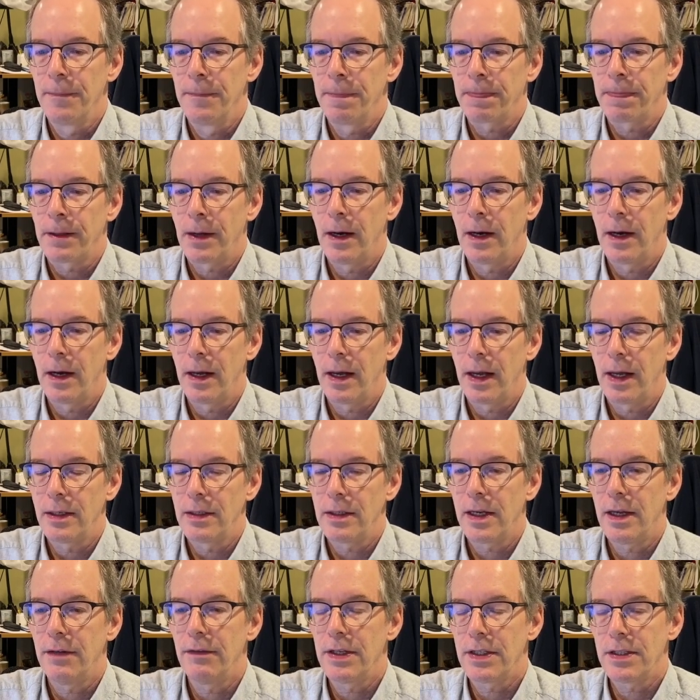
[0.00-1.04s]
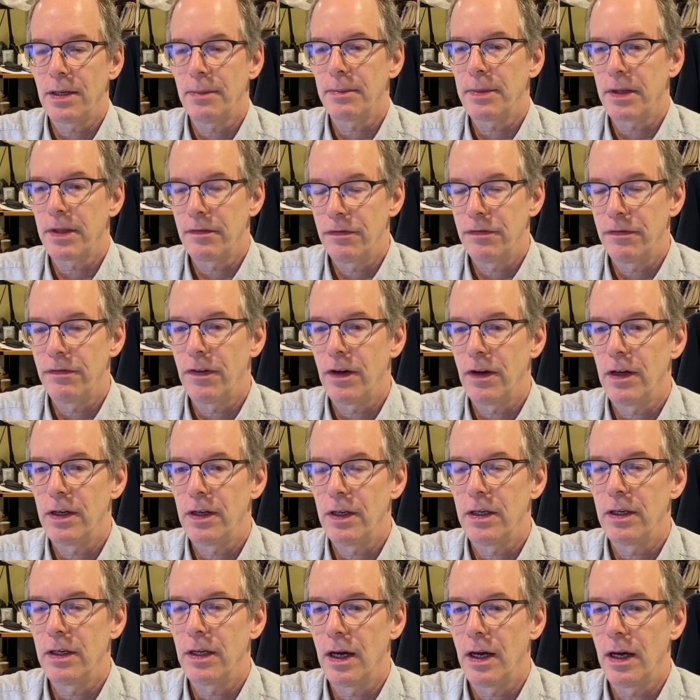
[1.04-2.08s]
and to give us something
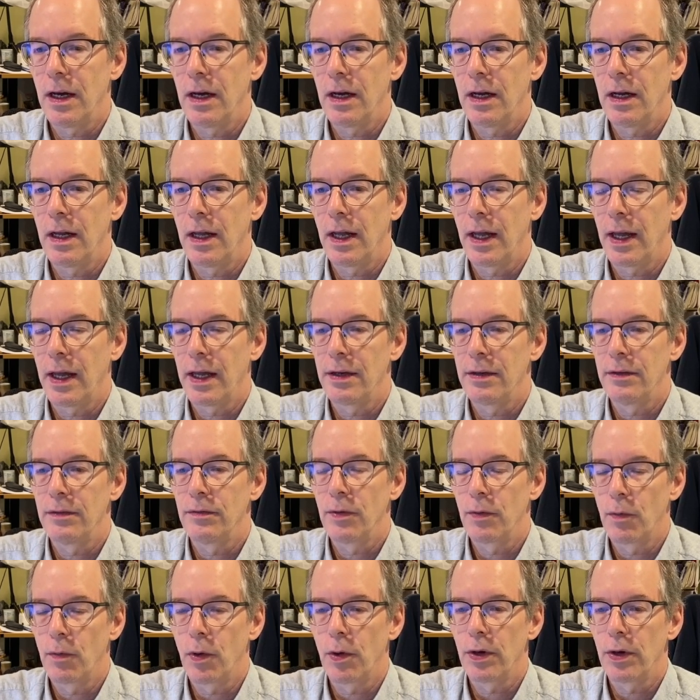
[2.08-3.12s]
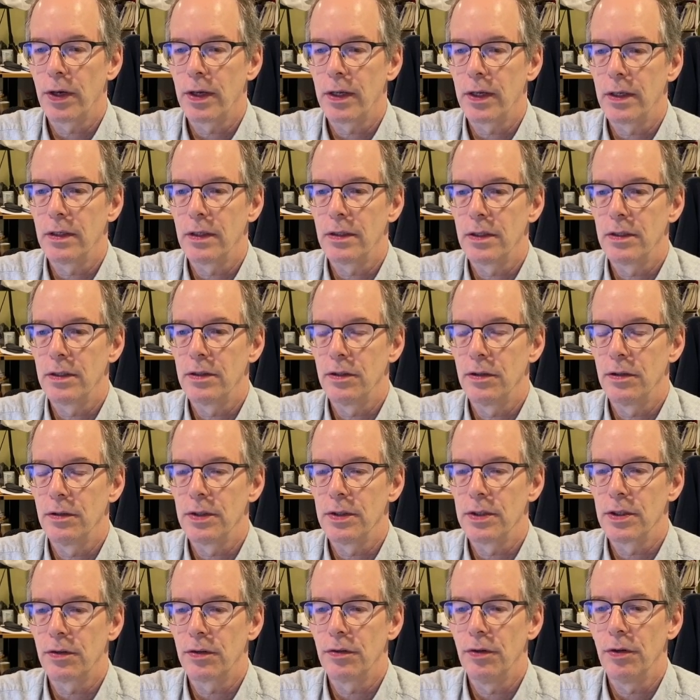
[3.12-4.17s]
fun and rewarding to do
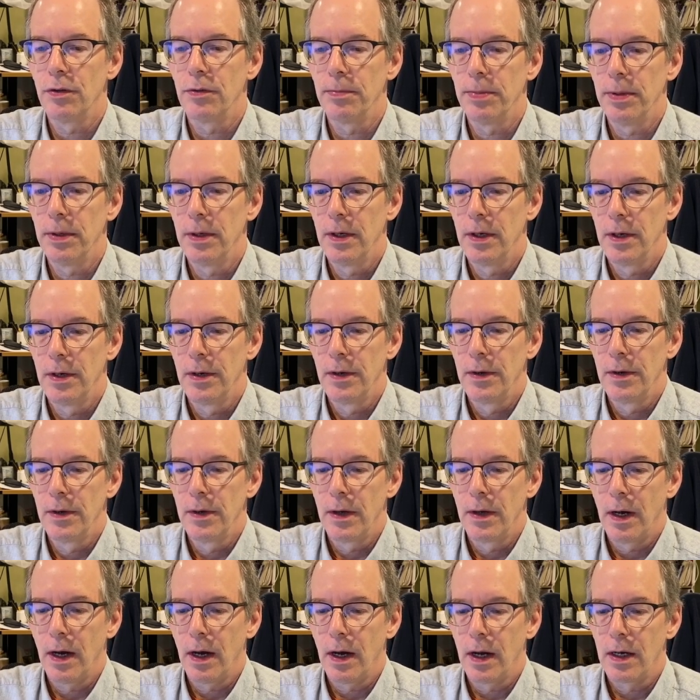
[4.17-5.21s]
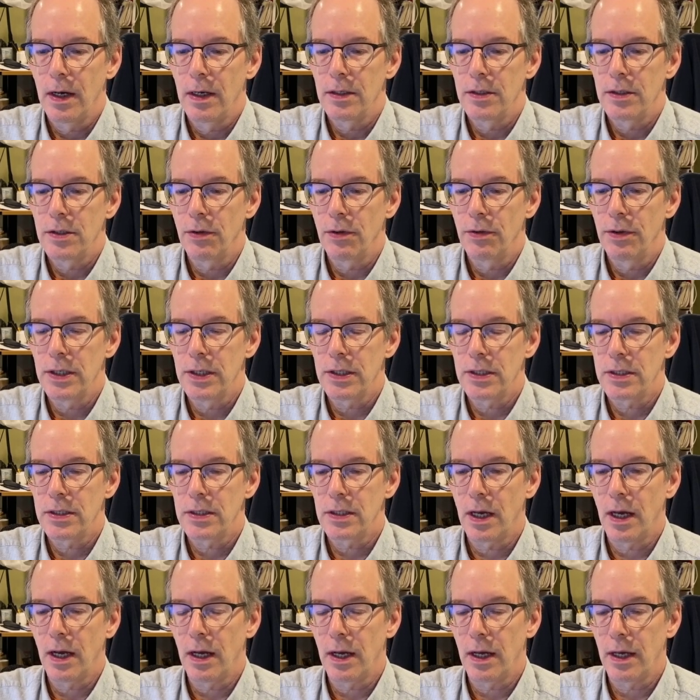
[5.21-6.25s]
as a group. So
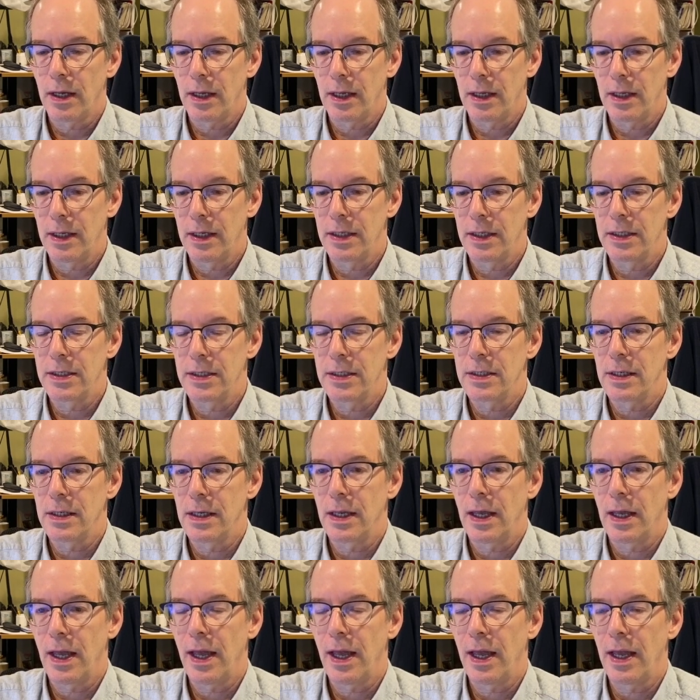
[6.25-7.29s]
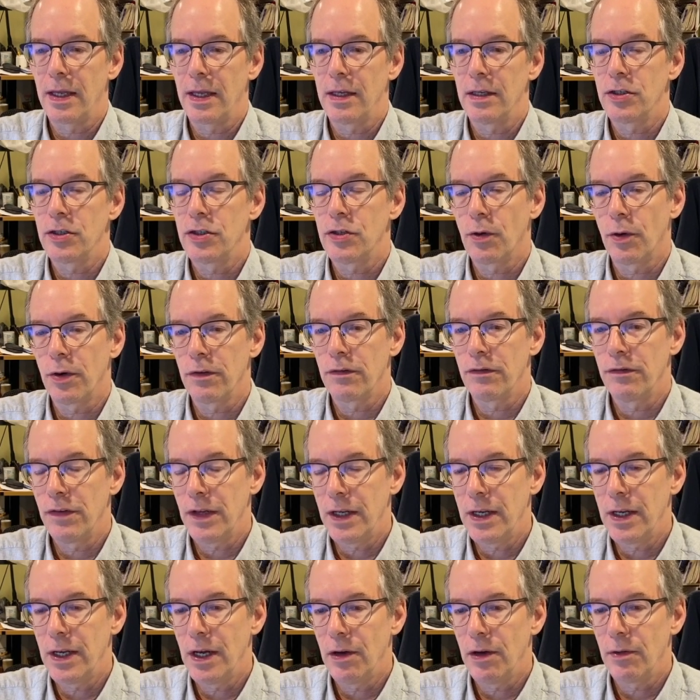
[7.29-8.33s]
this is a short
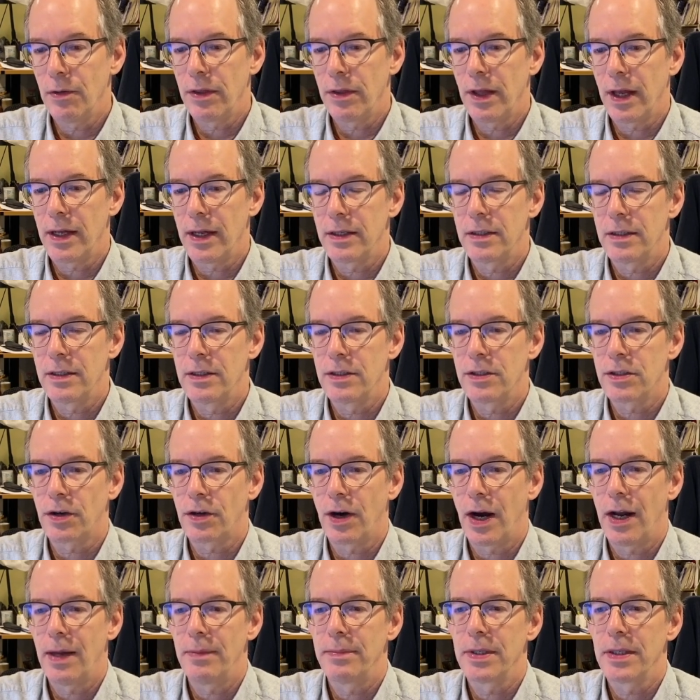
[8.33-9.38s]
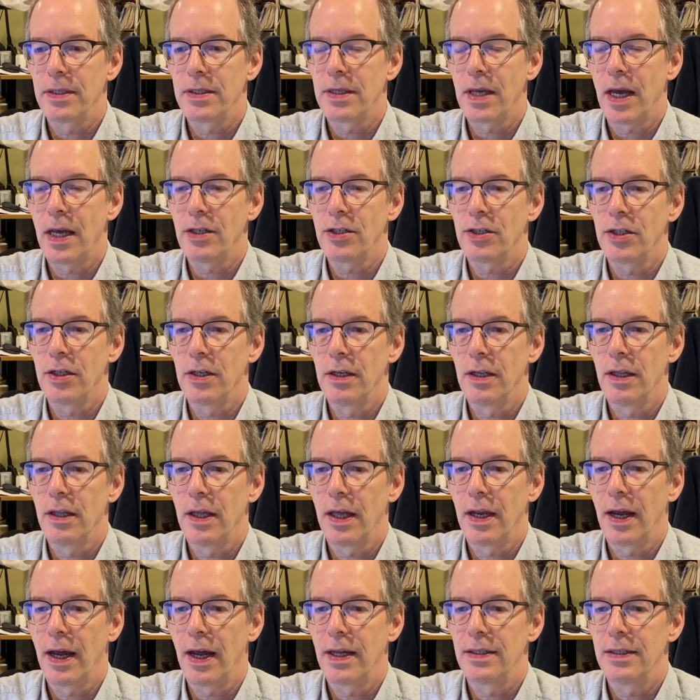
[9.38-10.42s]
video that describes a session
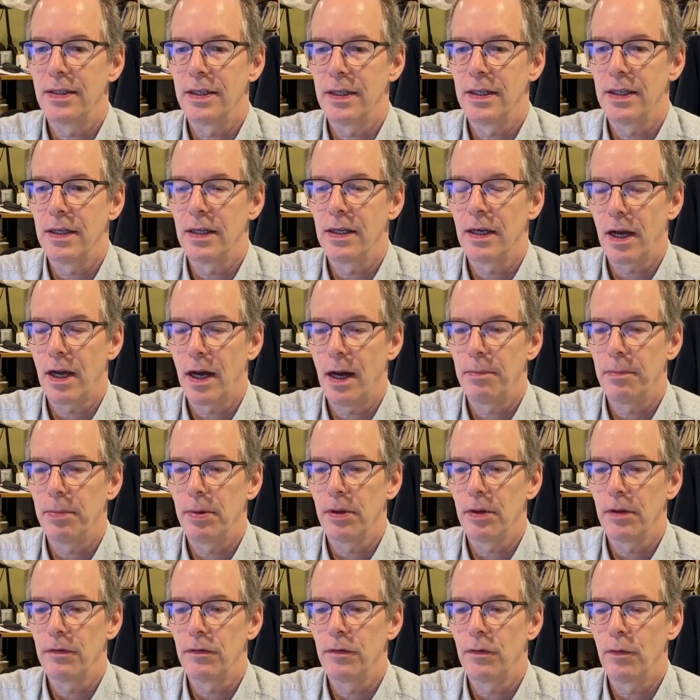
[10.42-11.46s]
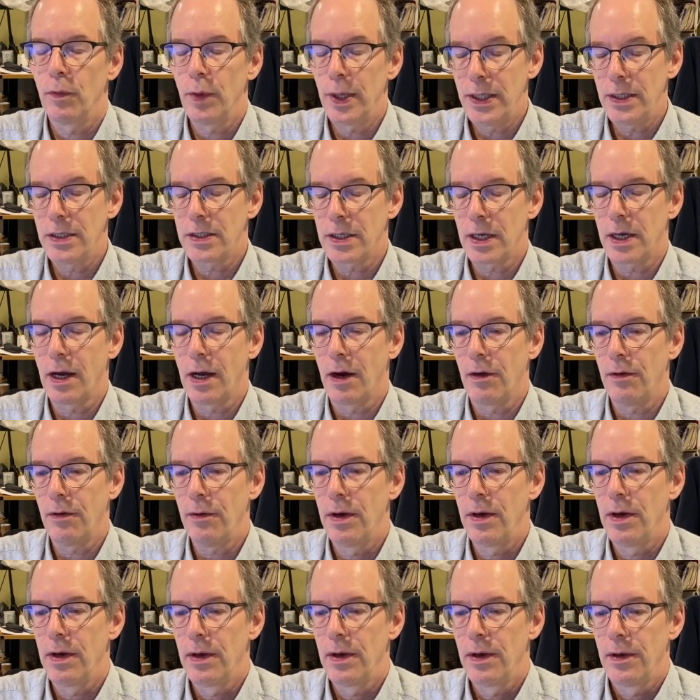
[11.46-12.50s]
that I did a couple of weeks ago,
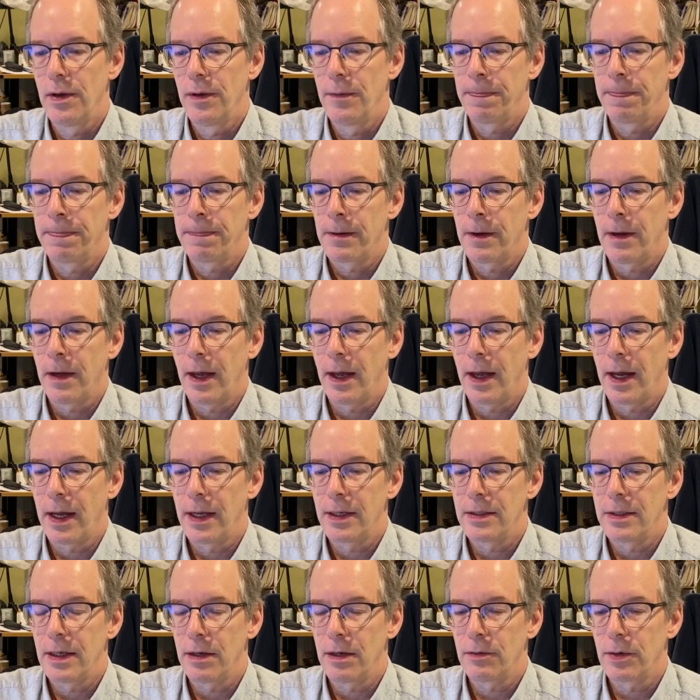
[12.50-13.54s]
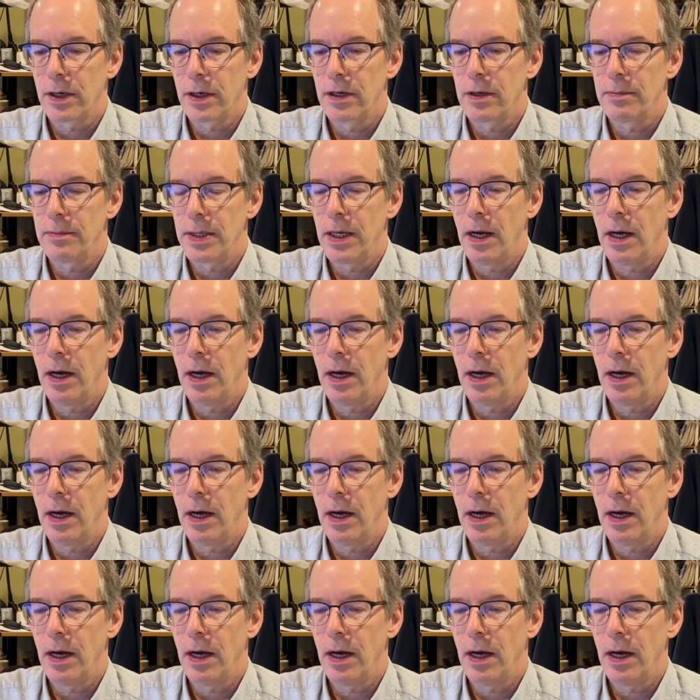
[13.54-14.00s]
and we're going to be